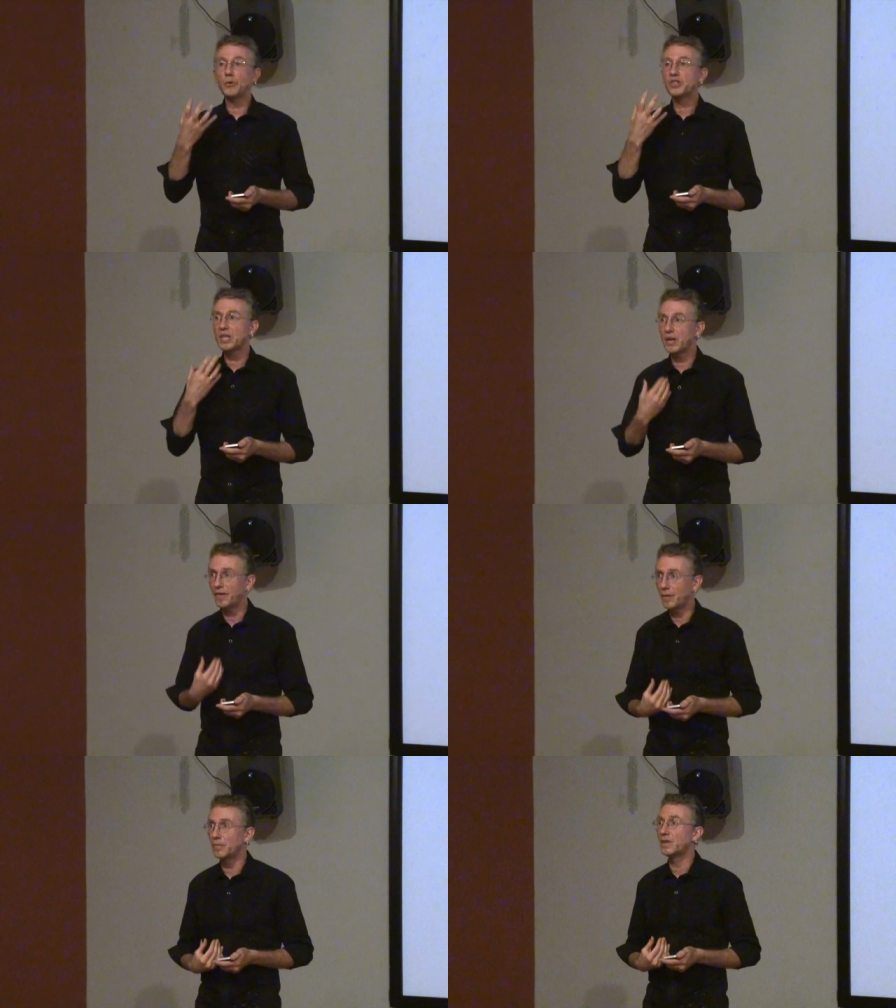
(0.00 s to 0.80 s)
I
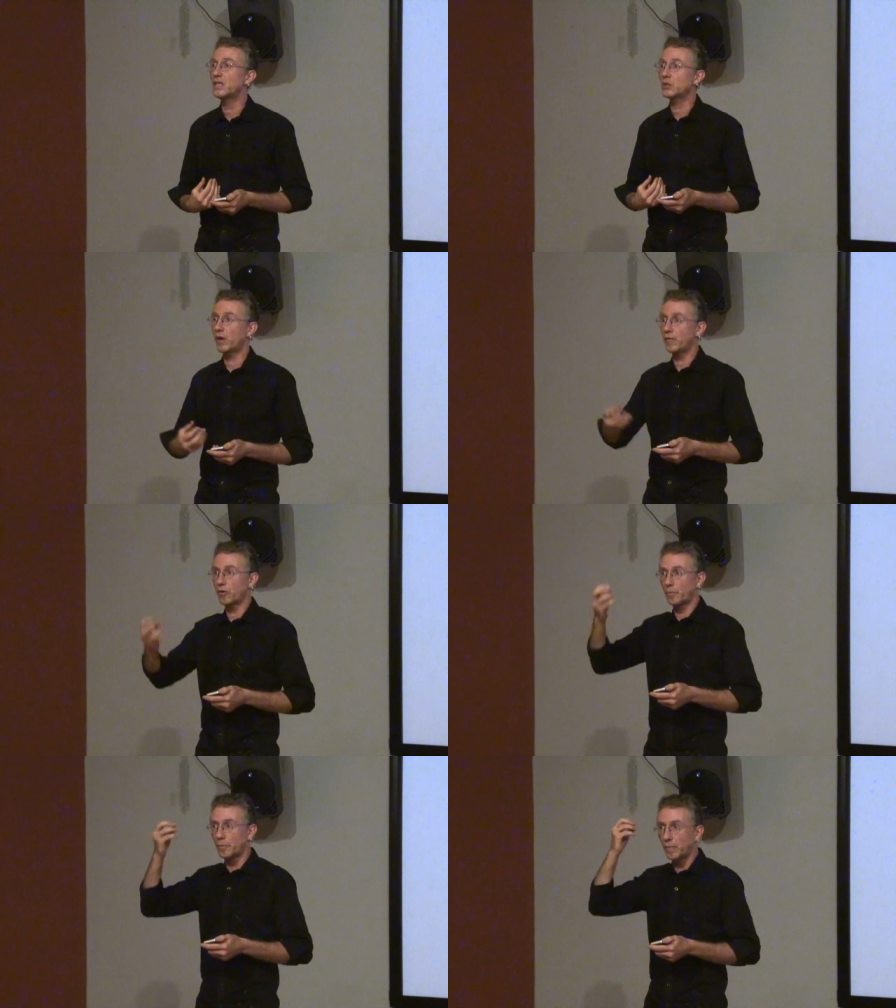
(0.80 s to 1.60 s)
perceive him
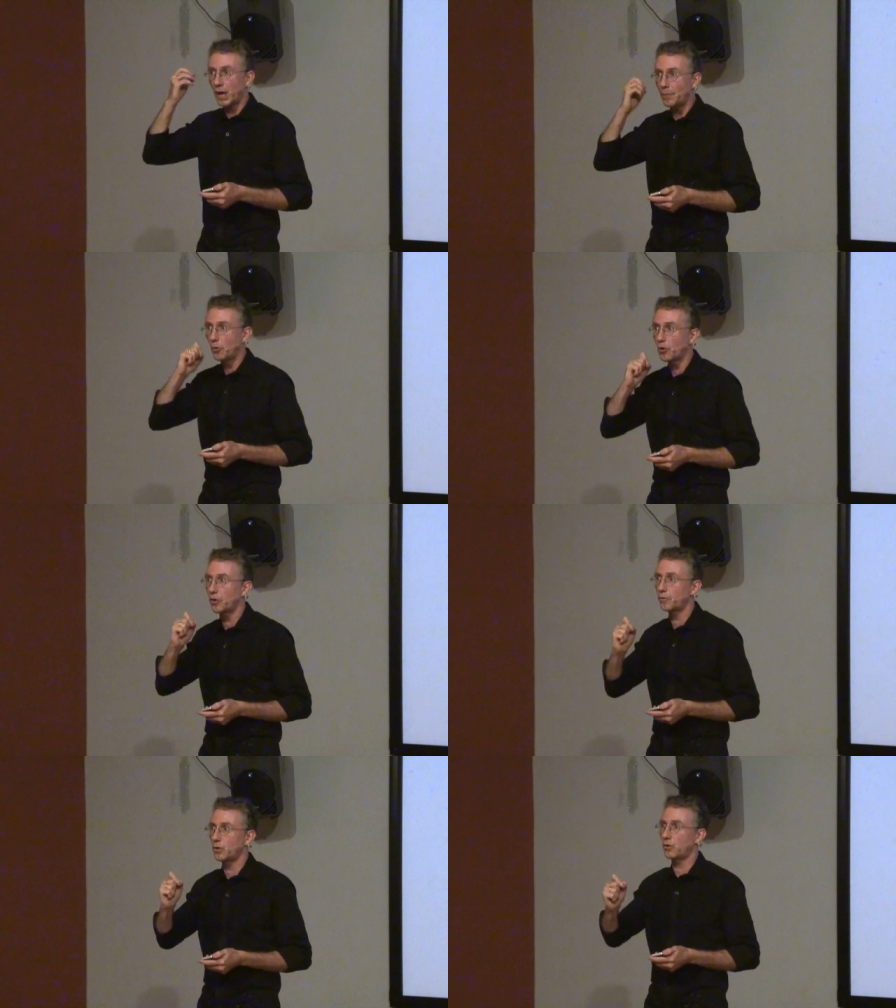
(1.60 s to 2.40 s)
this way from my
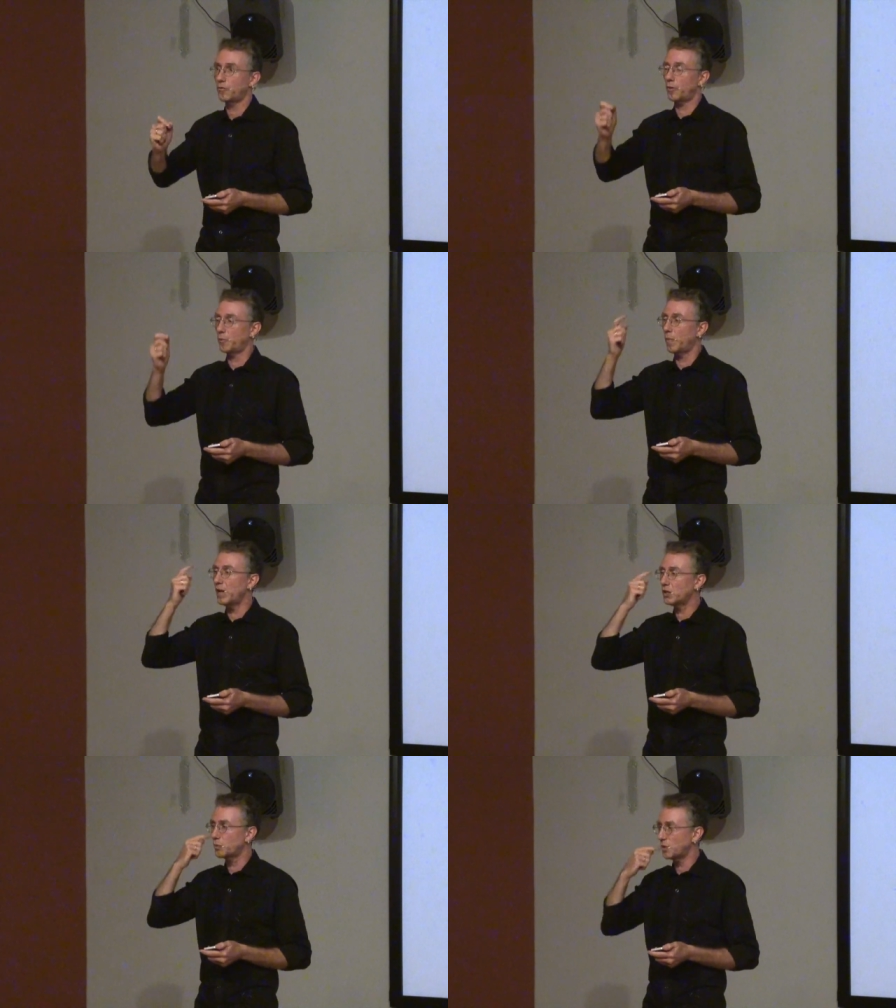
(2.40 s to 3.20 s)
point of view,
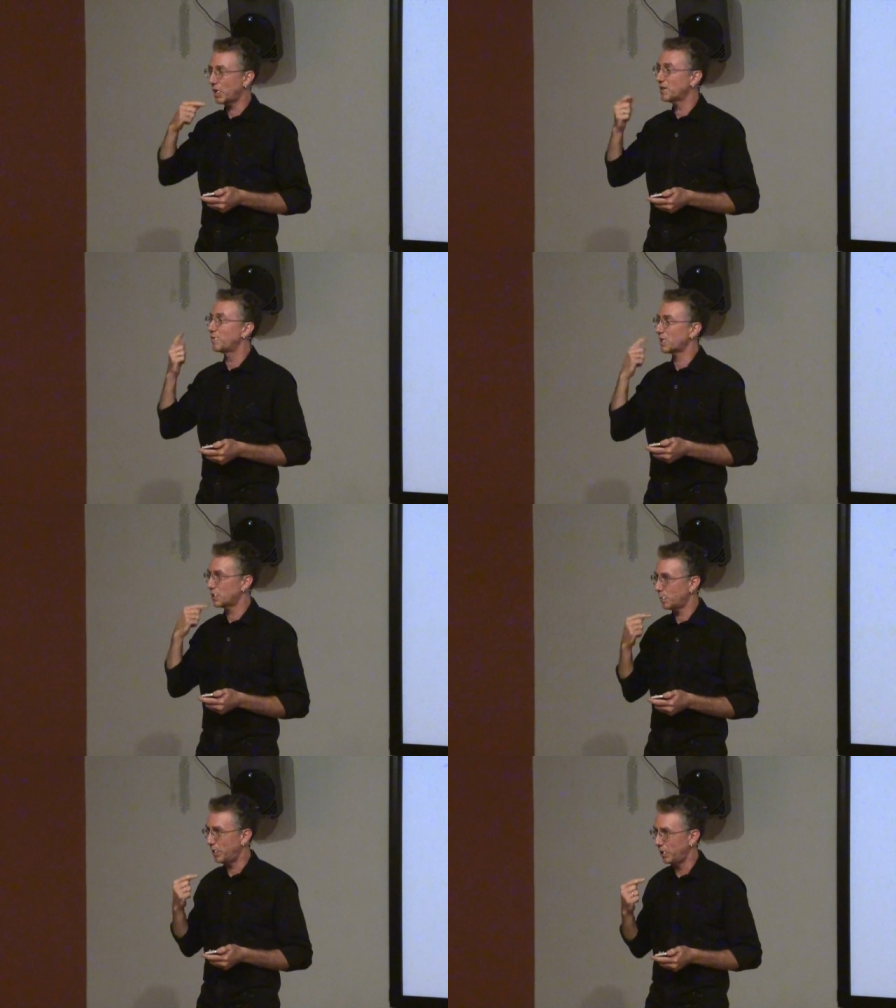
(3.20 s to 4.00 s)
from my
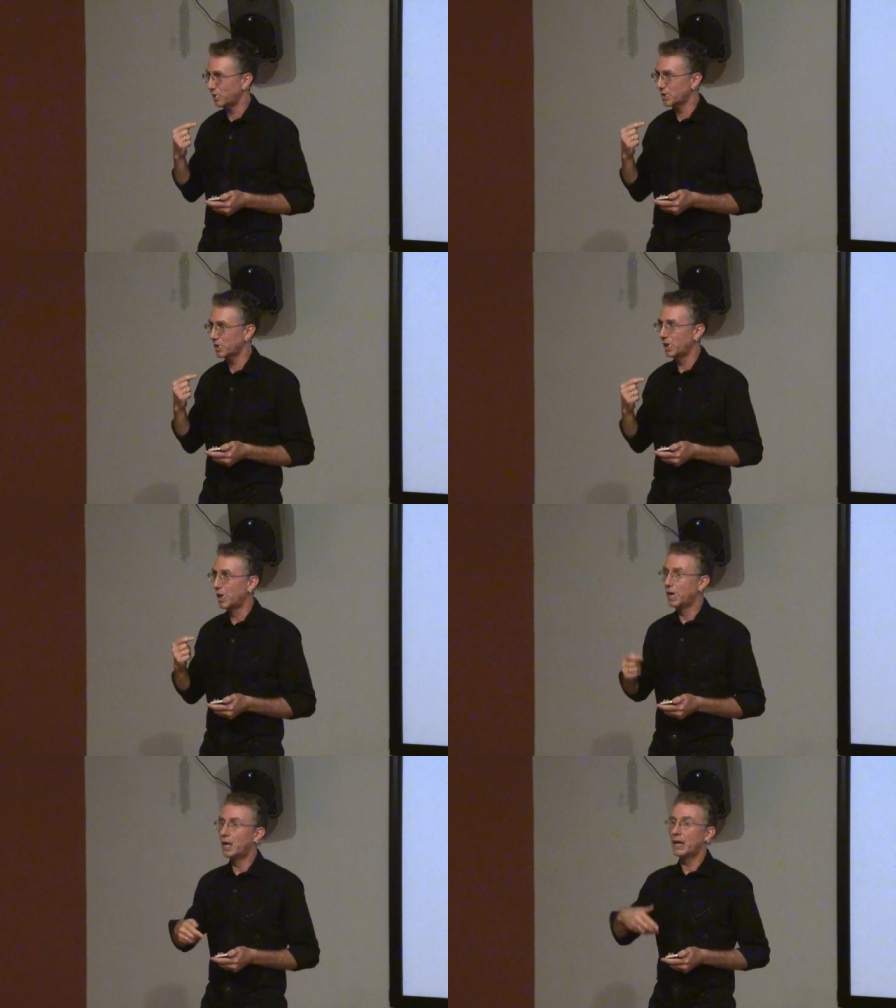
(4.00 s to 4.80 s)
subjective
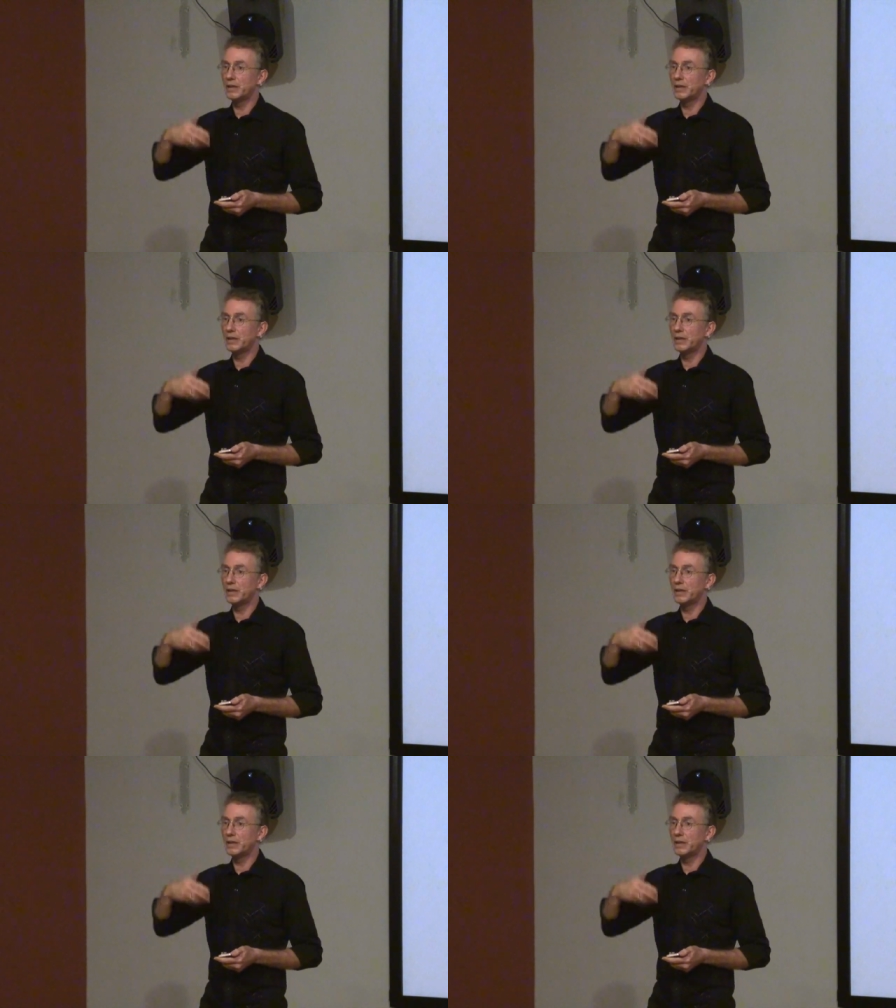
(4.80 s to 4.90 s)
experience,